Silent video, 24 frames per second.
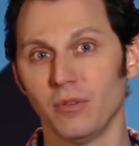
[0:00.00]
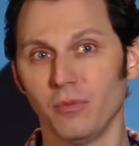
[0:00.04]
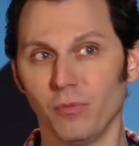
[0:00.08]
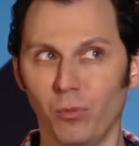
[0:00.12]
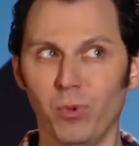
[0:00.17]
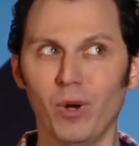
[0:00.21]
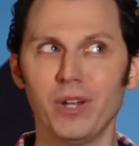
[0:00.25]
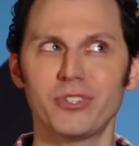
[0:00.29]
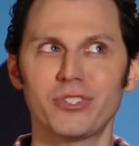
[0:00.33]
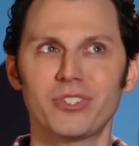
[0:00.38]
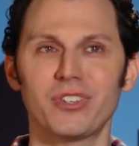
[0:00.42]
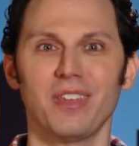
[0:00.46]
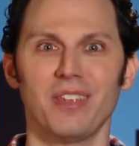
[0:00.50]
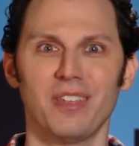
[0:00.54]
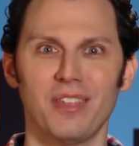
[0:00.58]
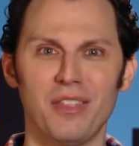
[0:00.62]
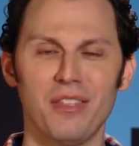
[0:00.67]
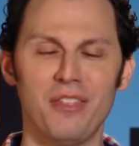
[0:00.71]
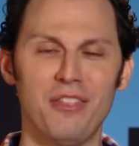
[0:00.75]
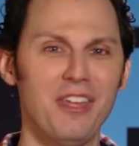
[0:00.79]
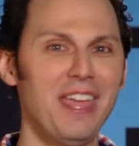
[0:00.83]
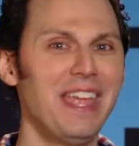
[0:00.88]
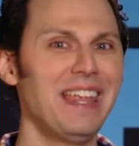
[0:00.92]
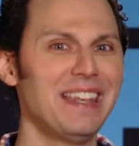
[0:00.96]
which
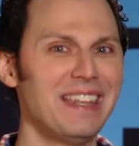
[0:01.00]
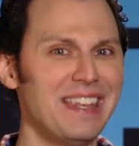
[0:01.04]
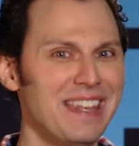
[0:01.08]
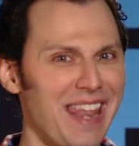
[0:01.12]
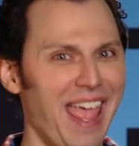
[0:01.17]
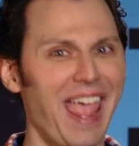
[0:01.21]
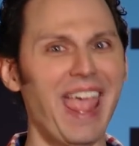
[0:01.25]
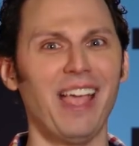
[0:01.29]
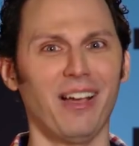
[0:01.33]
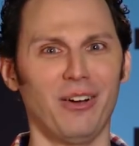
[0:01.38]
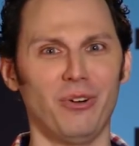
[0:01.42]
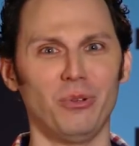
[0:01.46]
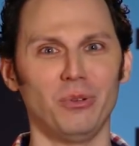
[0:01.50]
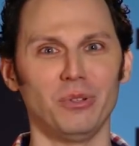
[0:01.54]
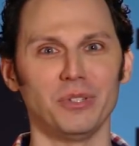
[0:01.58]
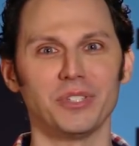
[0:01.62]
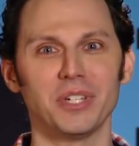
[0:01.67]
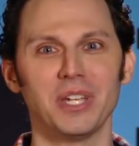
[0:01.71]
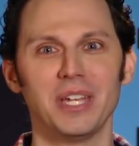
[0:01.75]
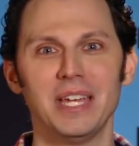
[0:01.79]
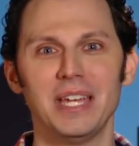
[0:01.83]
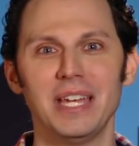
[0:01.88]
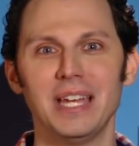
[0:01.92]
they nailed.